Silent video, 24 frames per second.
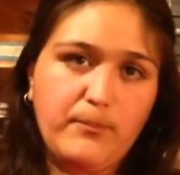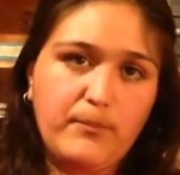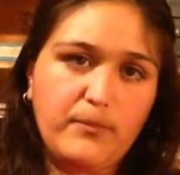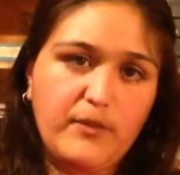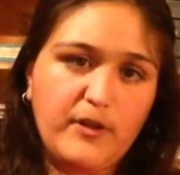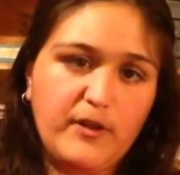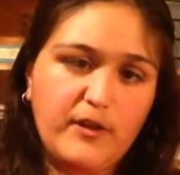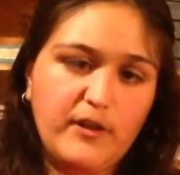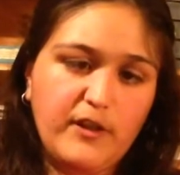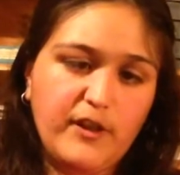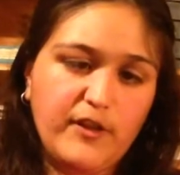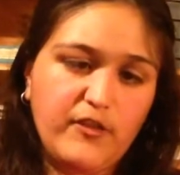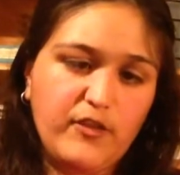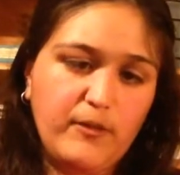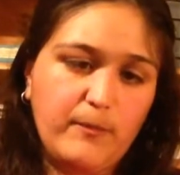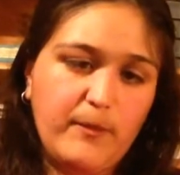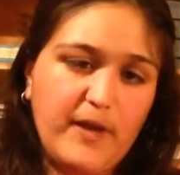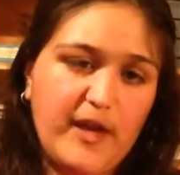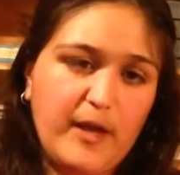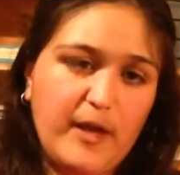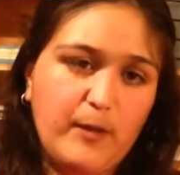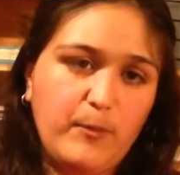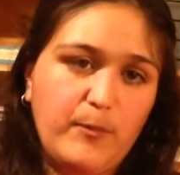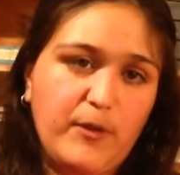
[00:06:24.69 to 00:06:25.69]
I'm going to click the
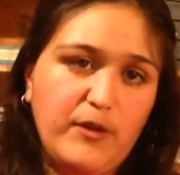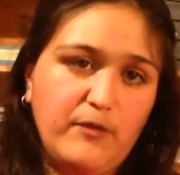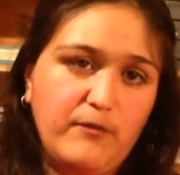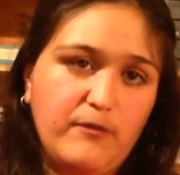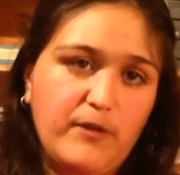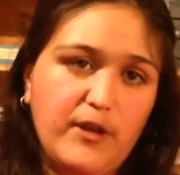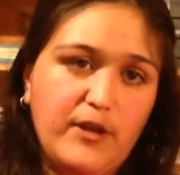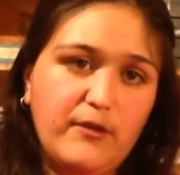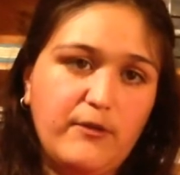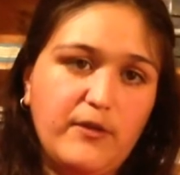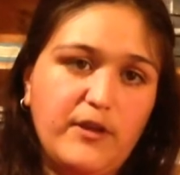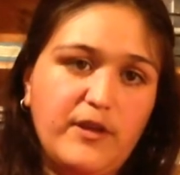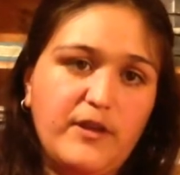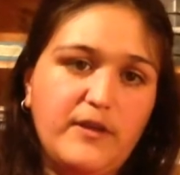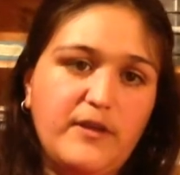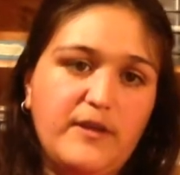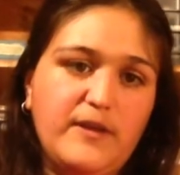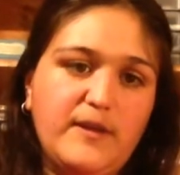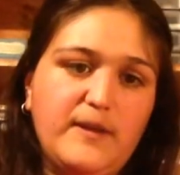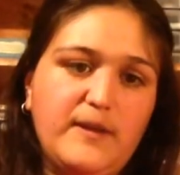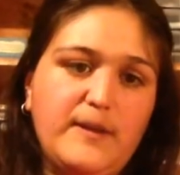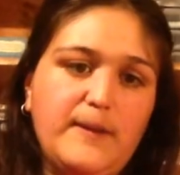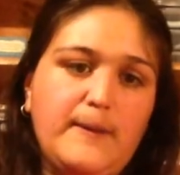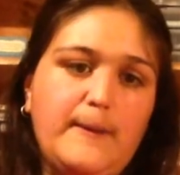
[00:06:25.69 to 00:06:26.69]
back button right there.
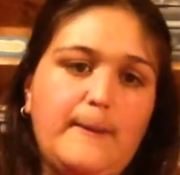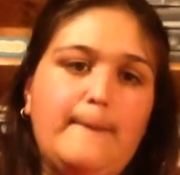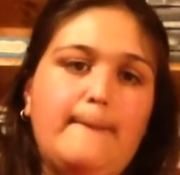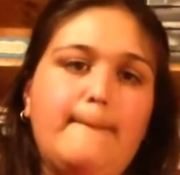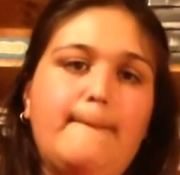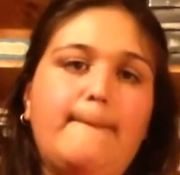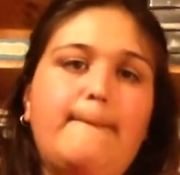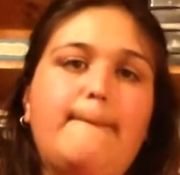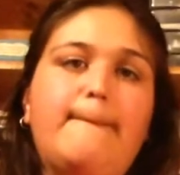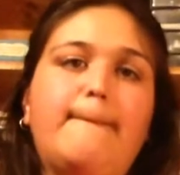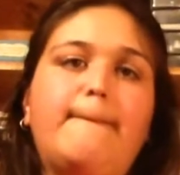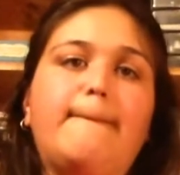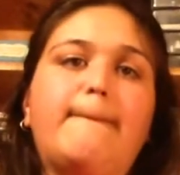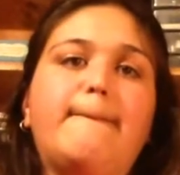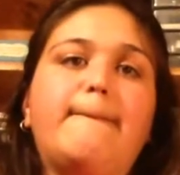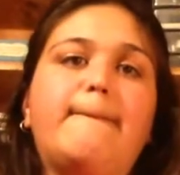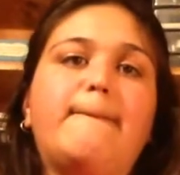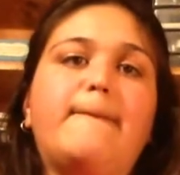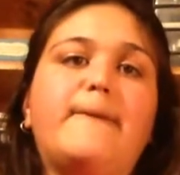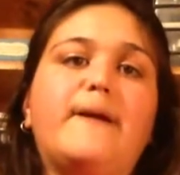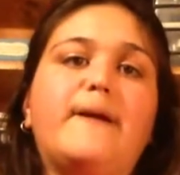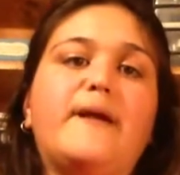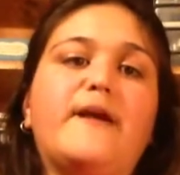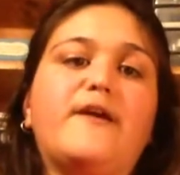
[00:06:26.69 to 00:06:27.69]

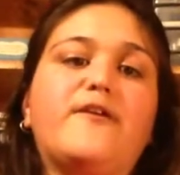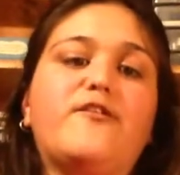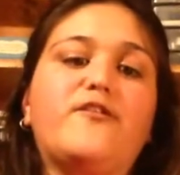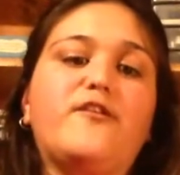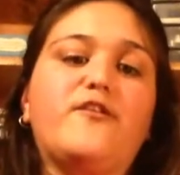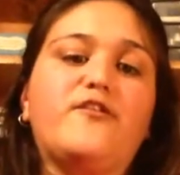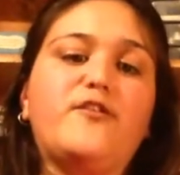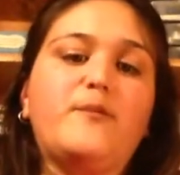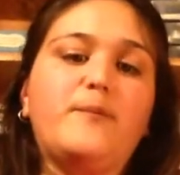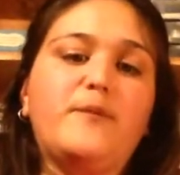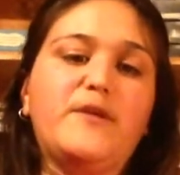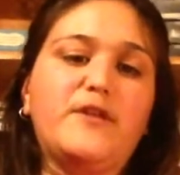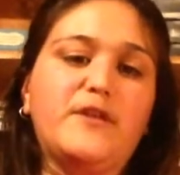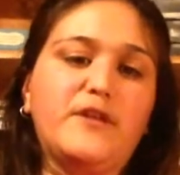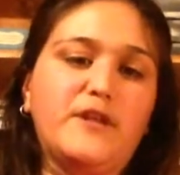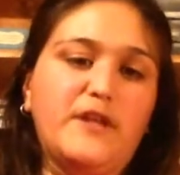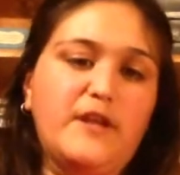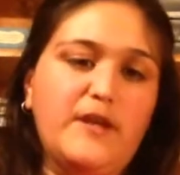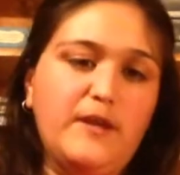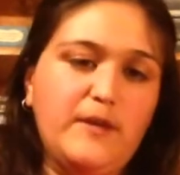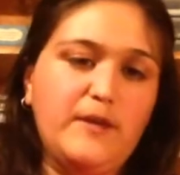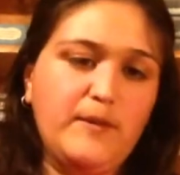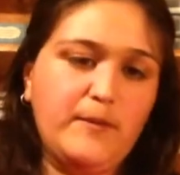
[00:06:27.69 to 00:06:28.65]
Accessibility.